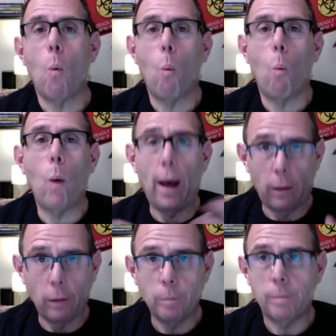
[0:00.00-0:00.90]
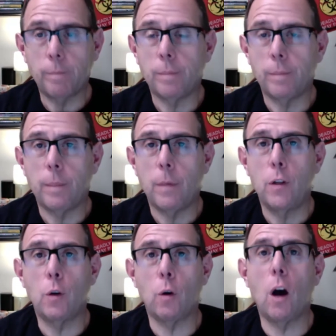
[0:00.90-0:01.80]
Well,
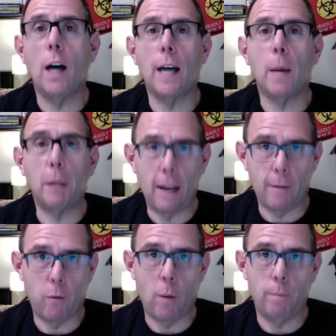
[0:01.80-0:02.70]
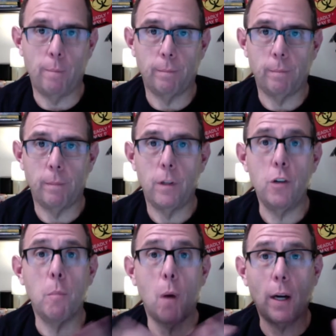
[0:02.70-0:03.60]
you're on a platform.
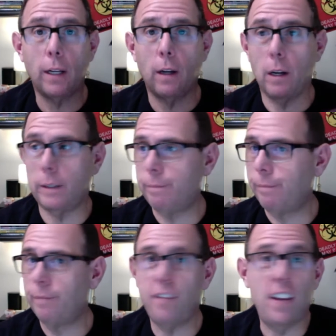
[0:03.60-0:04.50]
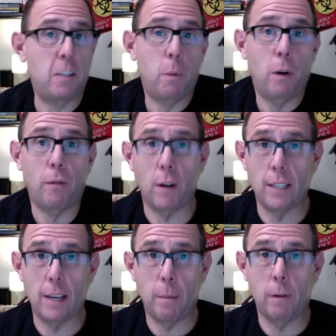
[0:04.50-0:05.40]
You market on Facebook, for
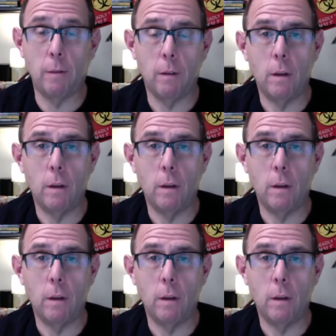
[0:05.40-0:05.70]
example.